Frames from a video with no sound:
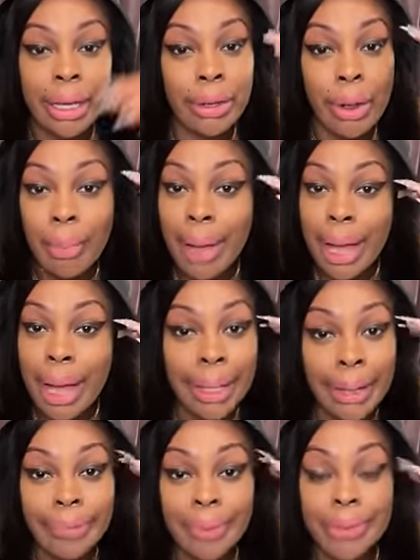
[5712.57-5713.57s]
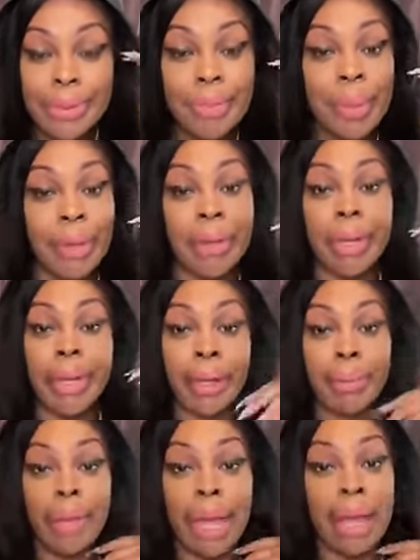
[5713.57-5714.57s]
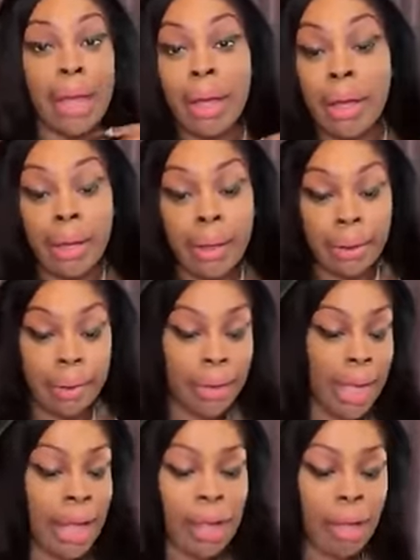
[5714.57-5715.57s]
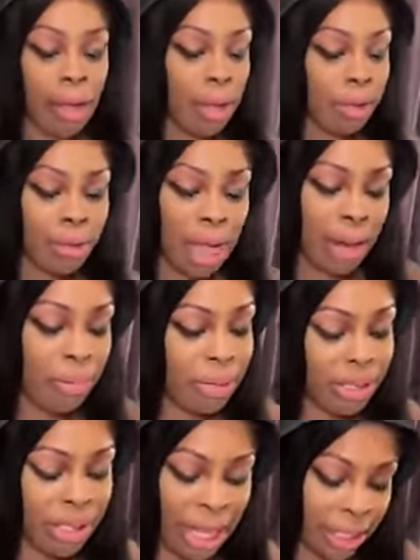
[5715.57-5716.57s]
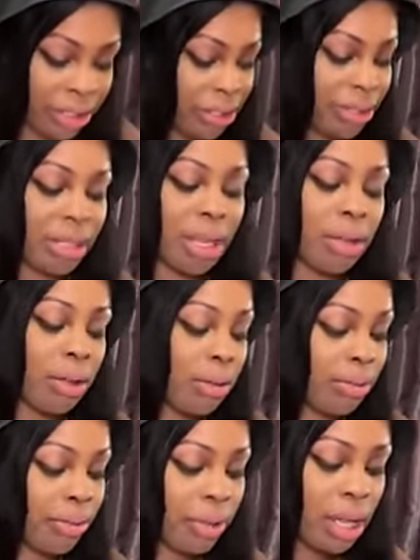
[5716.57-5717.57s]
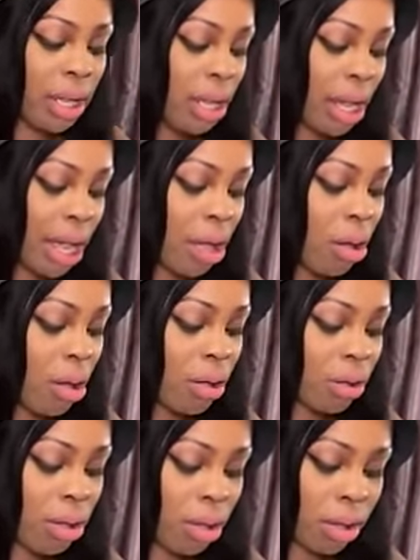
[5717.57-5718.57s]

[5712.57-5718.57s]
Yeah, definitely nobody F your spirit up at all. At all. You got to protect yourself at all